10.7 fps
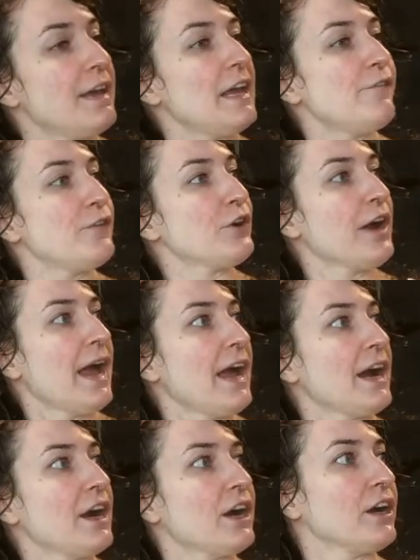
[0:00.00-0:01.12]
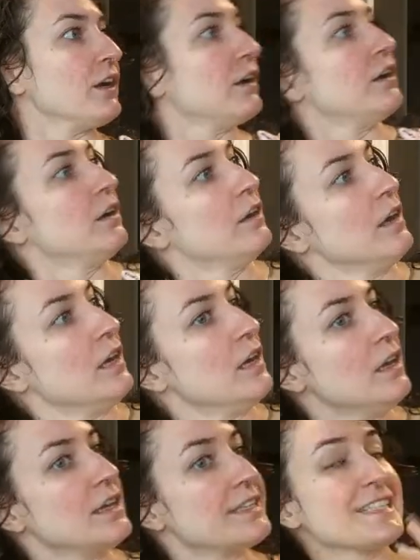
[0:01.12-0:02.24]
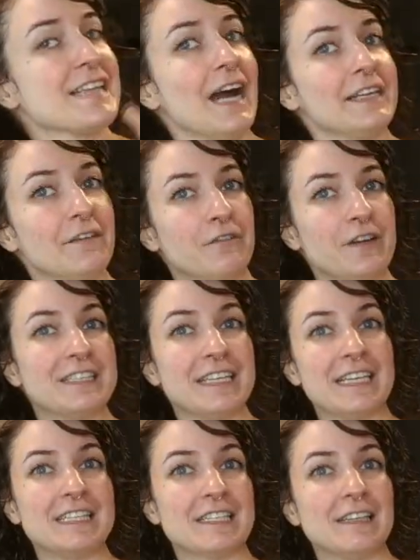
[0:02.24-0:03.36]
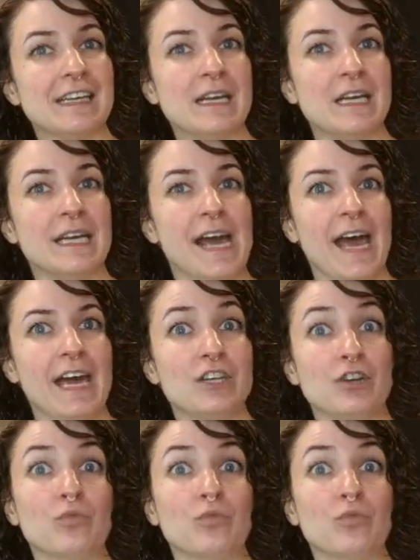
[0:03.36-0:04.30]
If your hair does not get frizzy easily and you